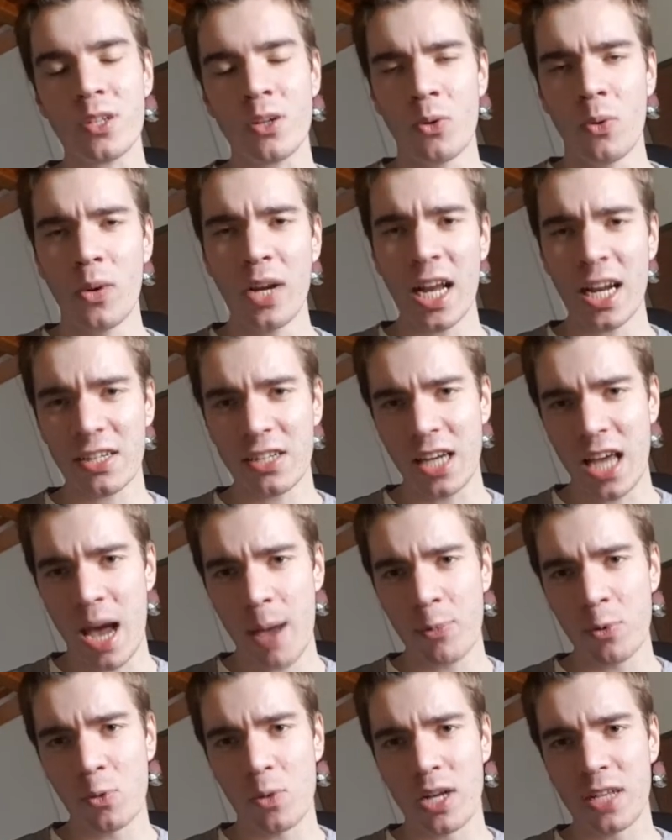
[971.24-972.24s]
what actually
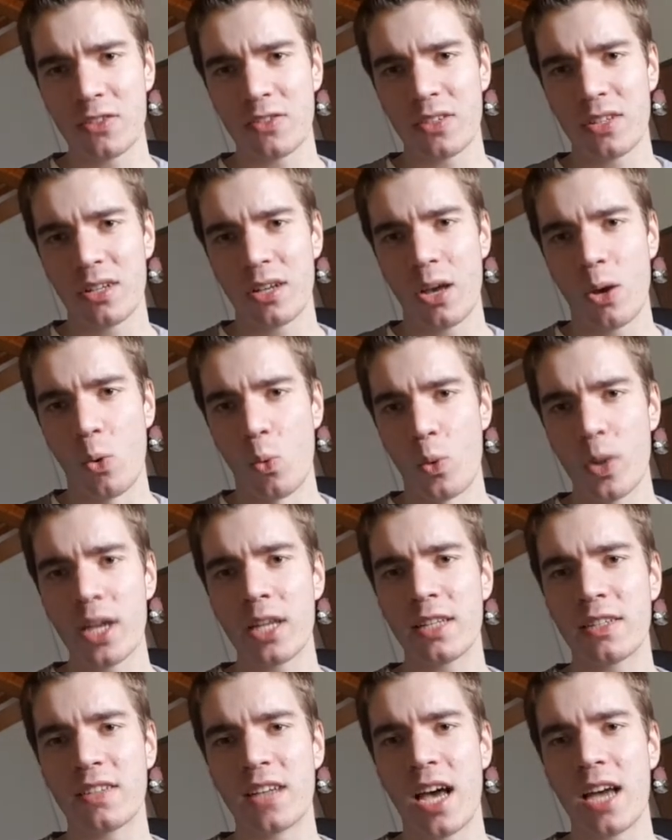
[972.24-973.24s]
happened was,
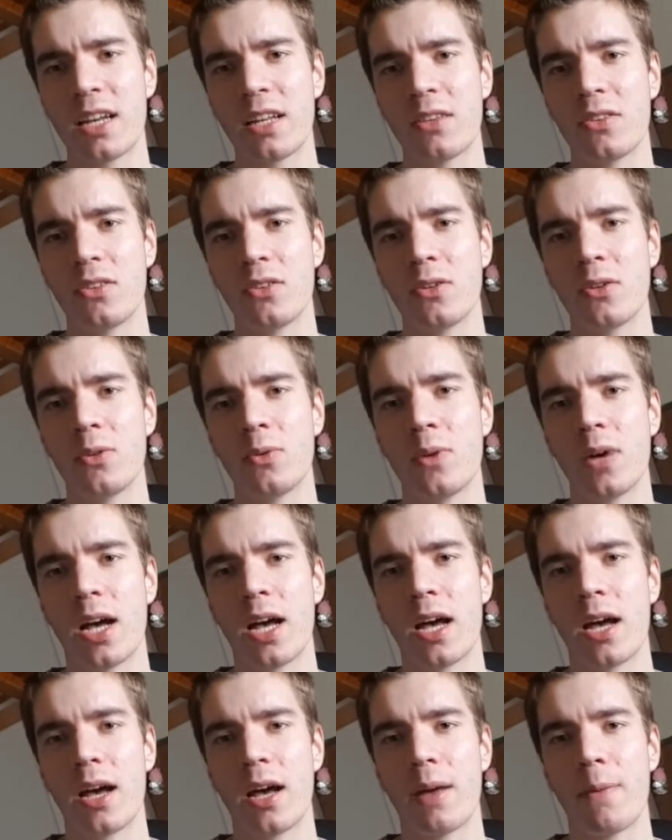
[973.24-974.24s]
we decided
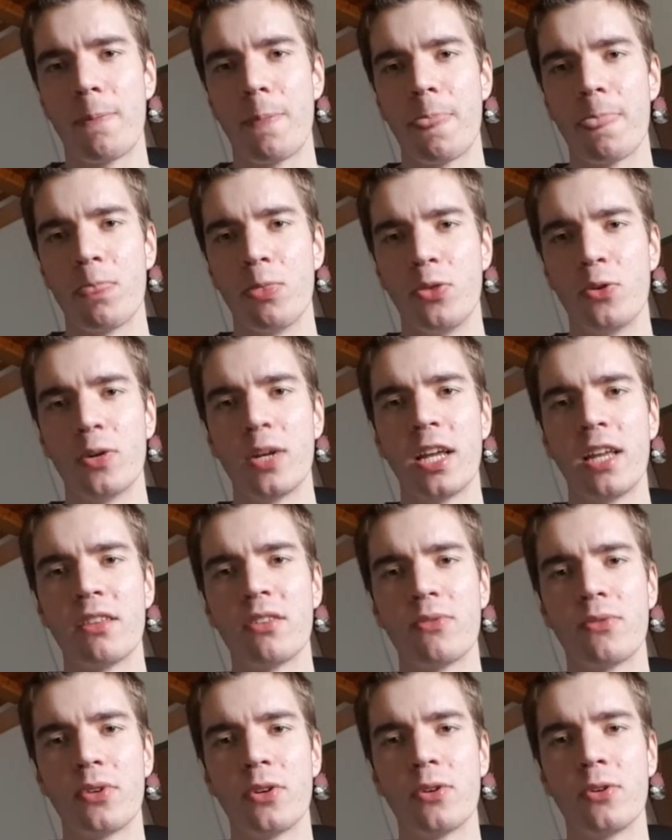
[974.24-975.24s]
to do an
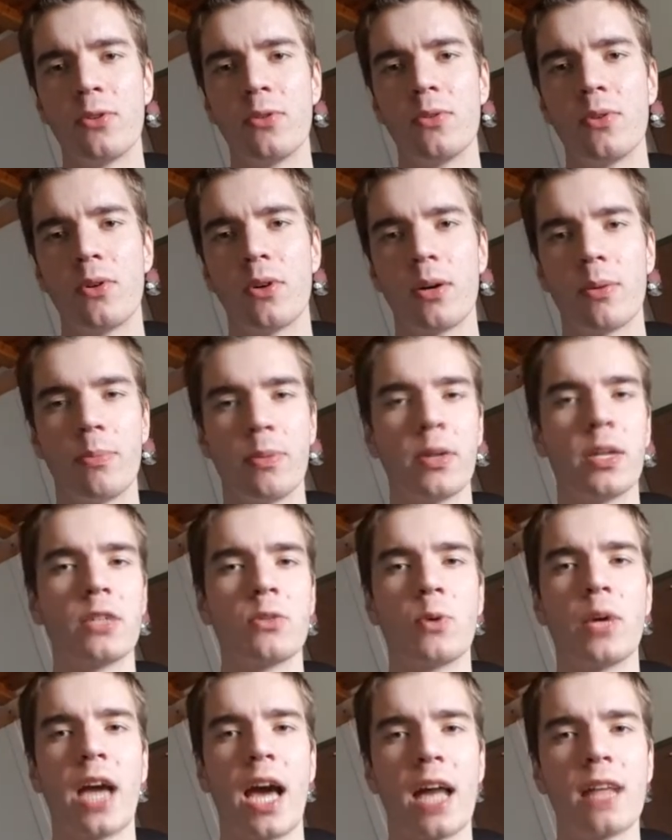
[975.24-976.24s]
interview, or
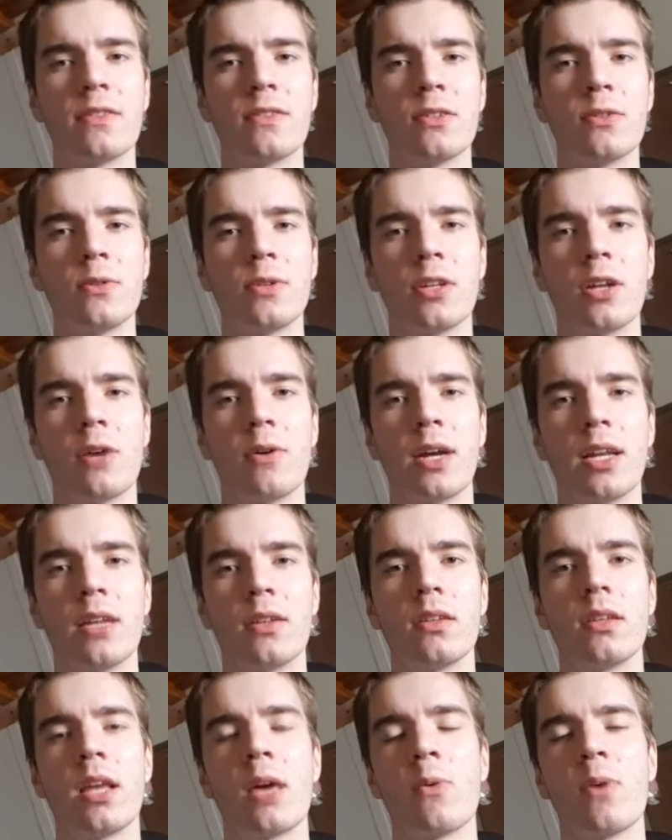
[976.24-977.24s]
because we had to, you know,
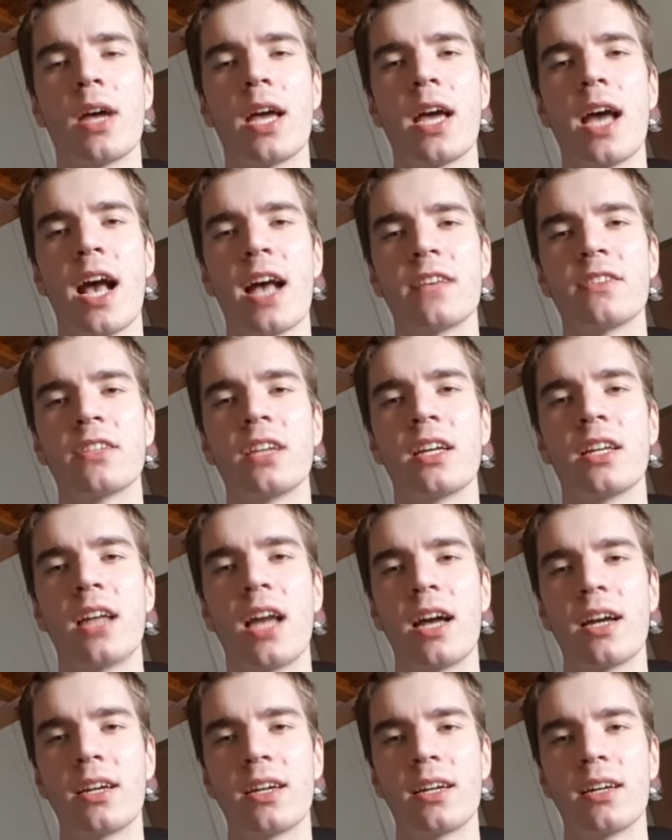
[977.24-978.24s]
and they were asking
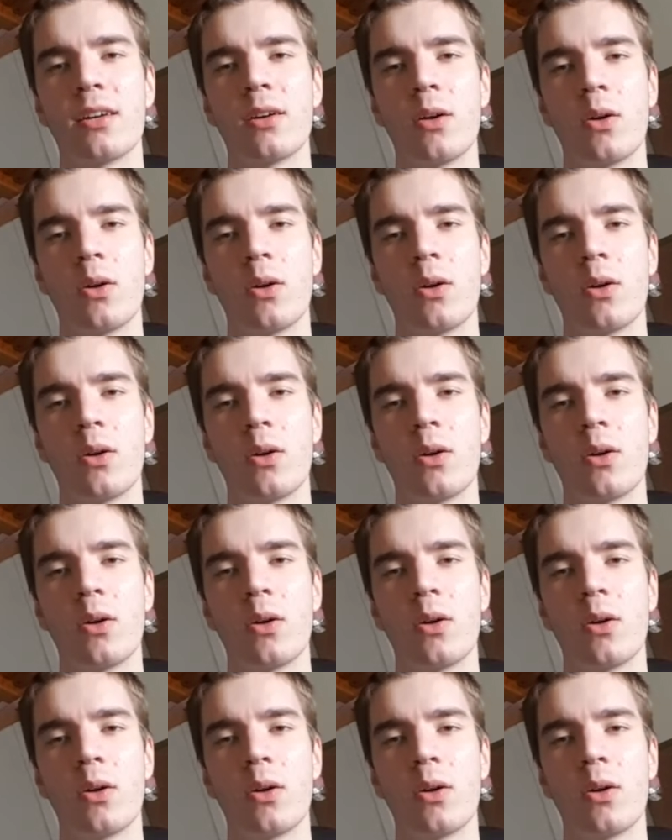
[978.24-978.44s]
like,